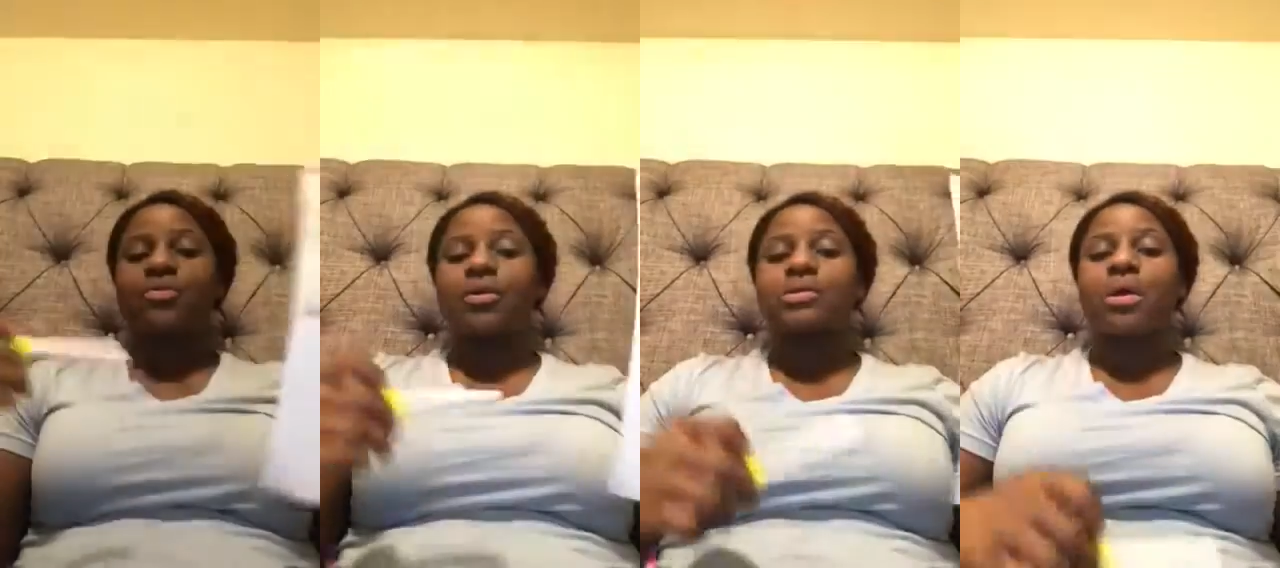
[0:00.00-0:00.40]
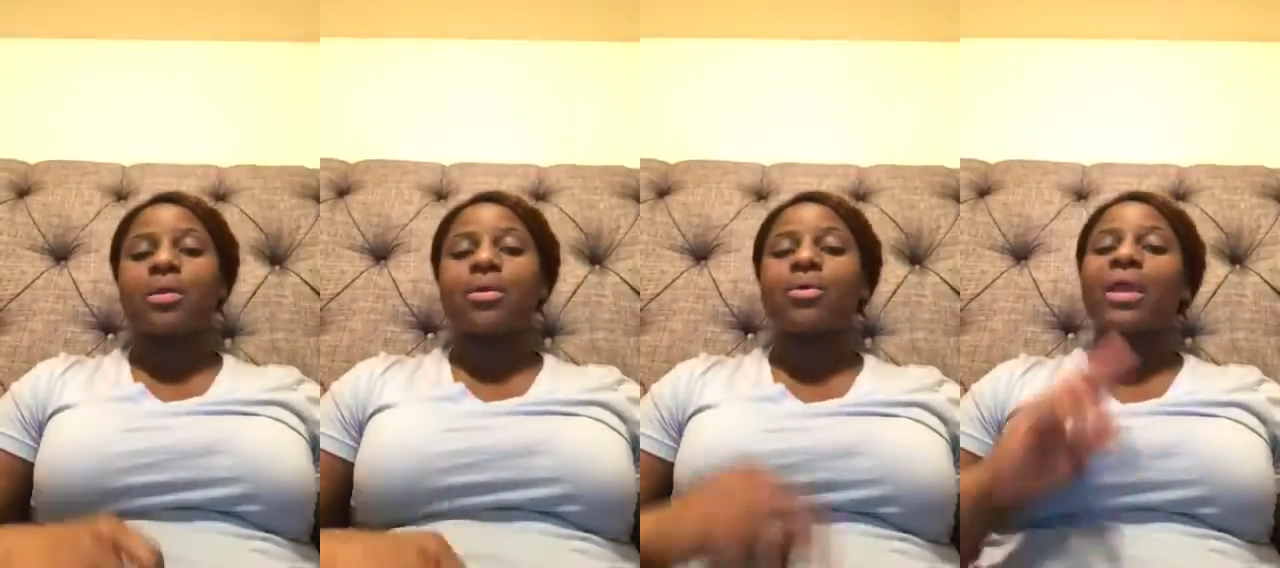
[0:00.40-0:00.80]
Those
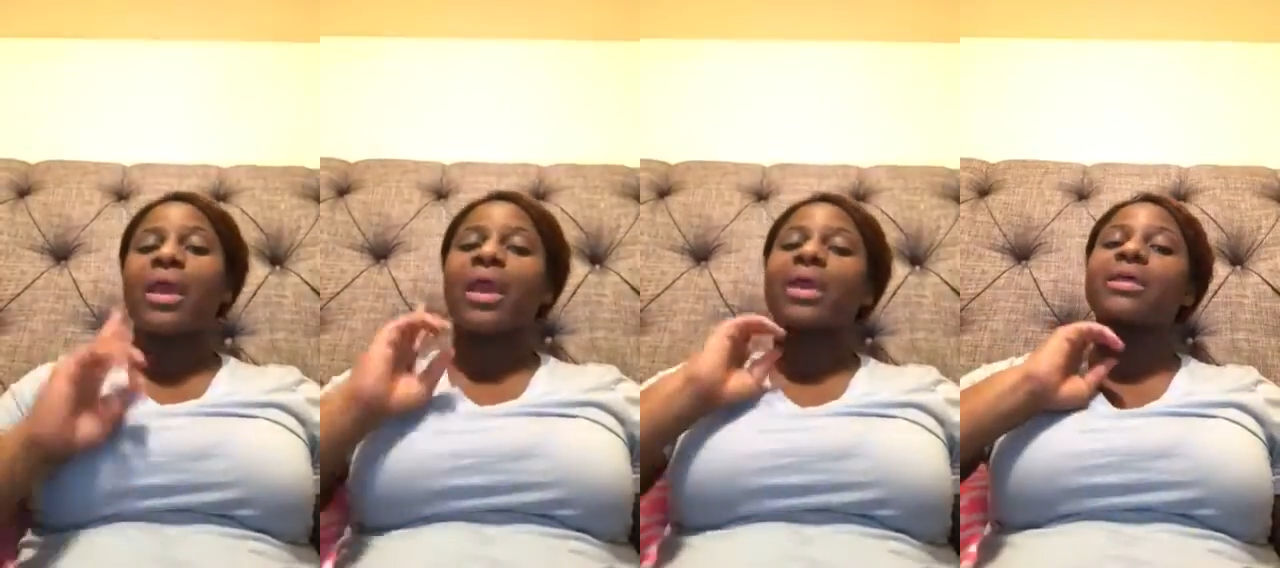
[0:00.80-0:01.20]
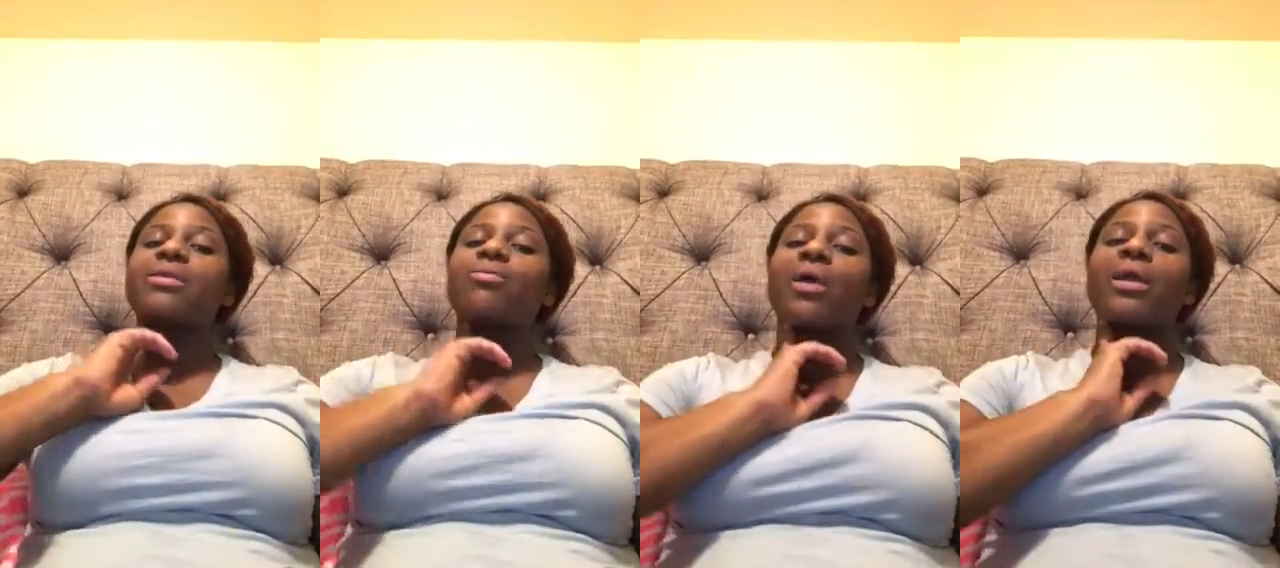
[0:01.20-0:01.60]
are
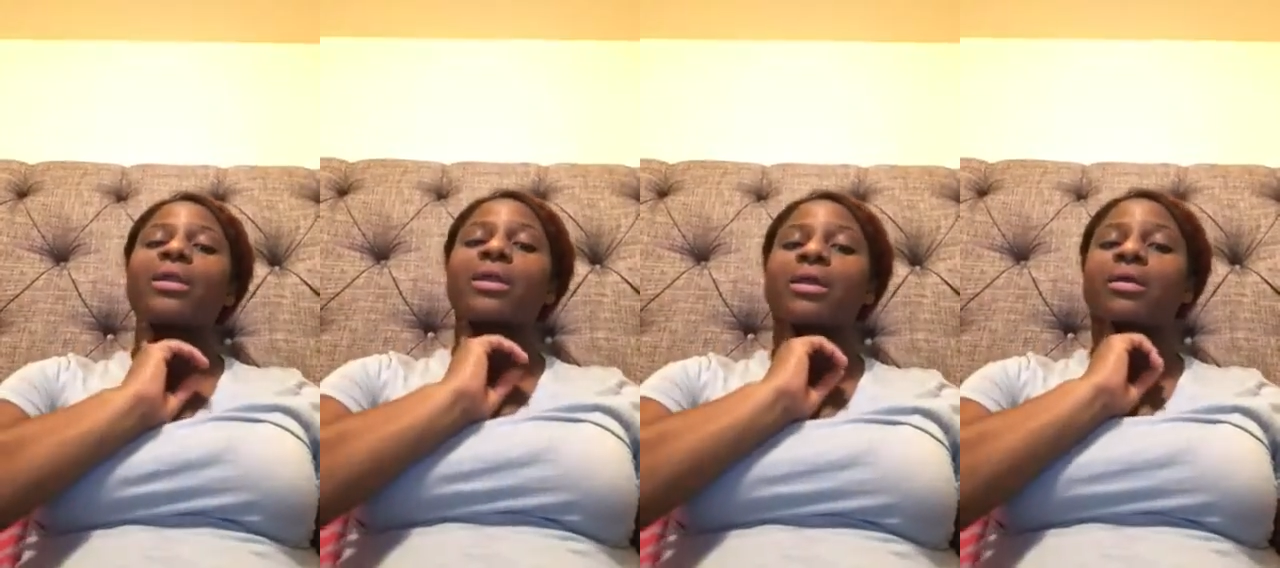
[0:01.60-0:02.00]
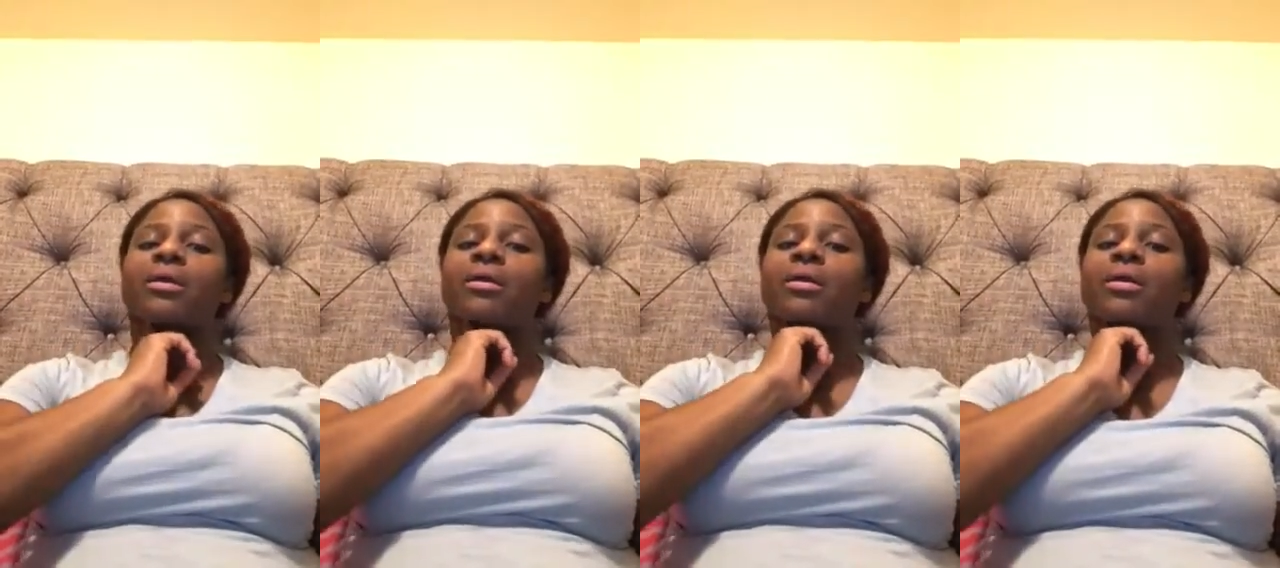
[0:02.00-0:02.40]
located right
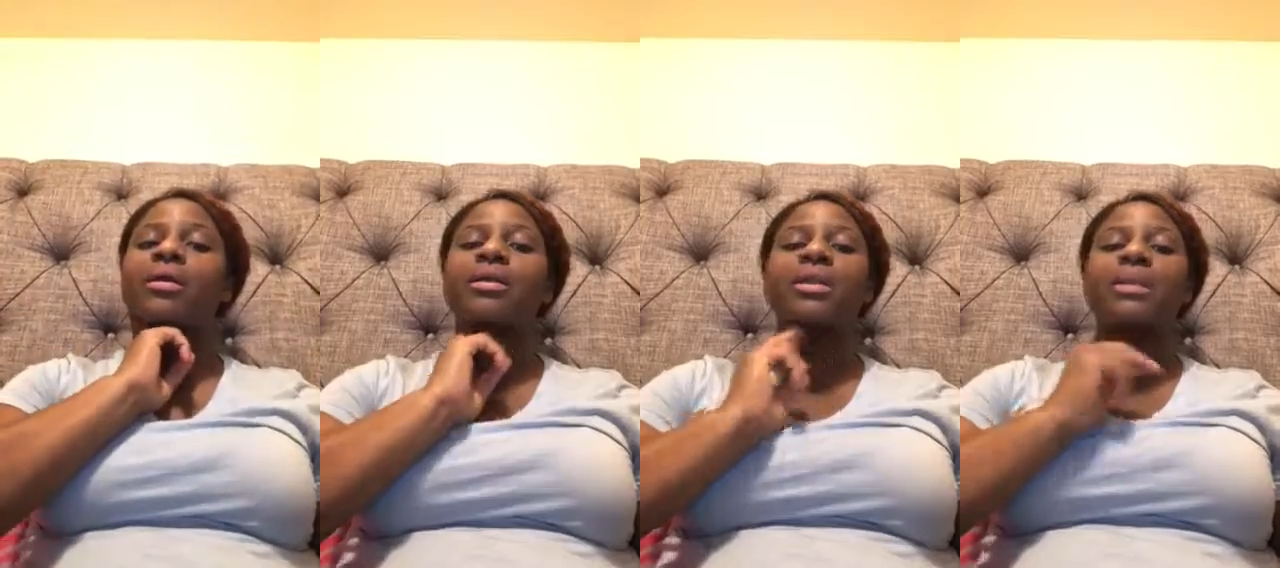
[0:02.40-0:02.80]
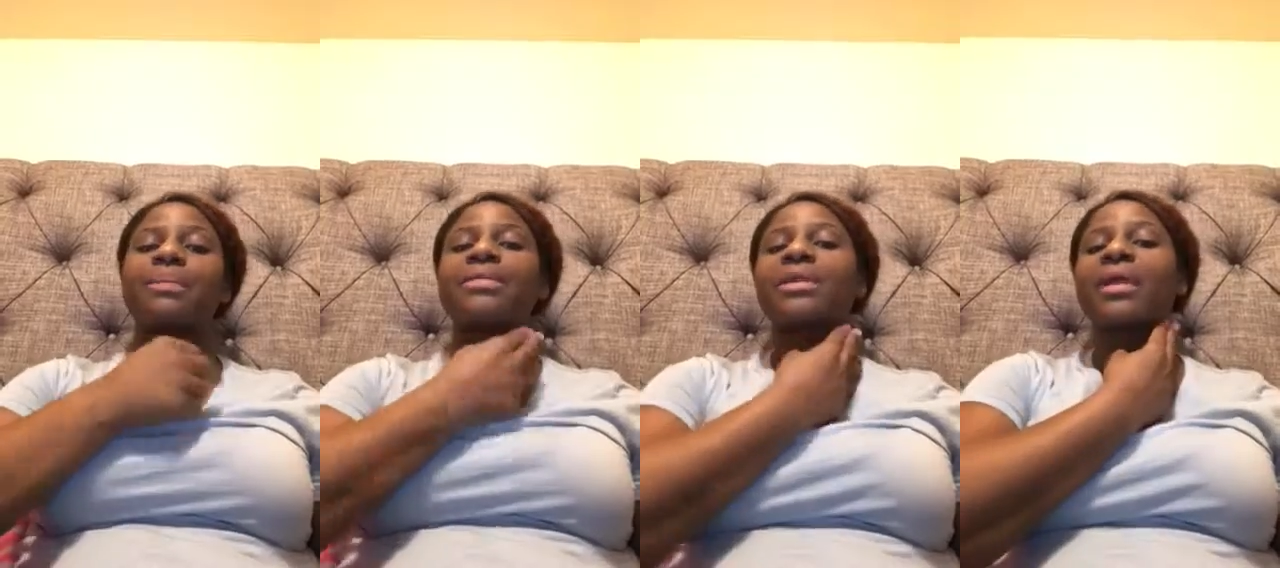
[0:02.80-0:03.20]
here
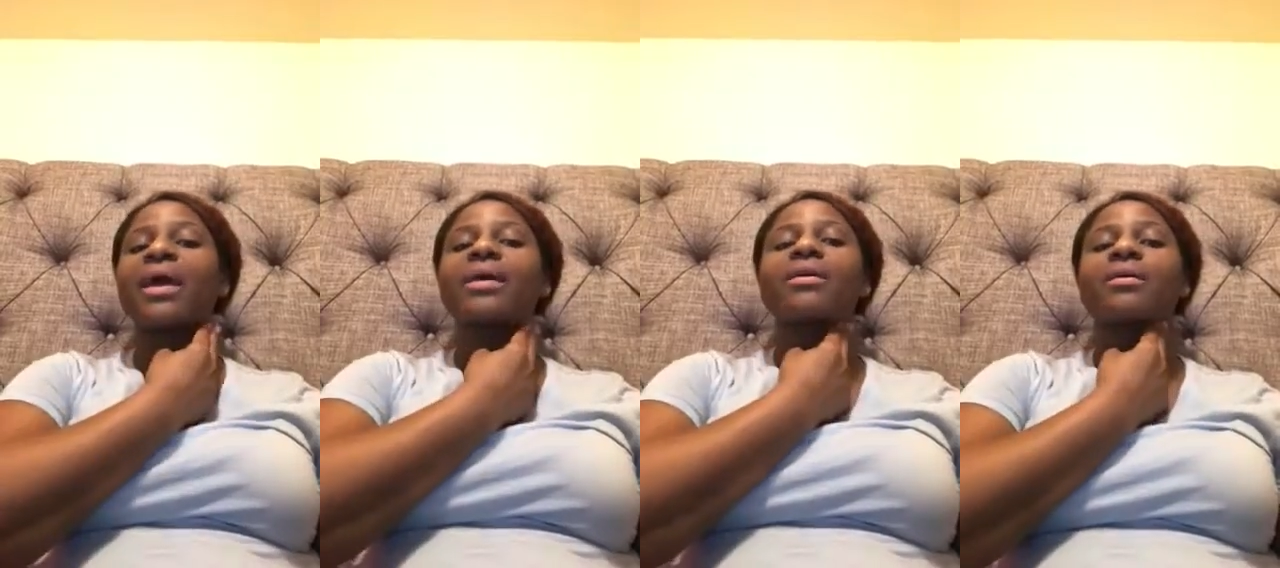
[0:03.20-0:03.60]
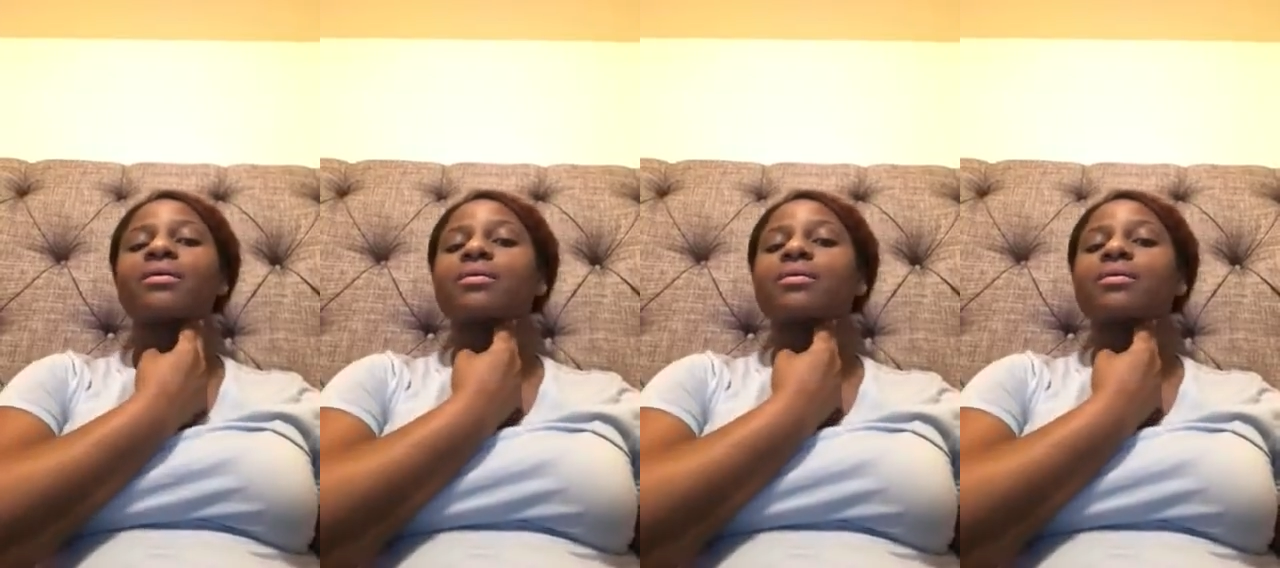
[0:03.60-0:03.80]
deep in the neck.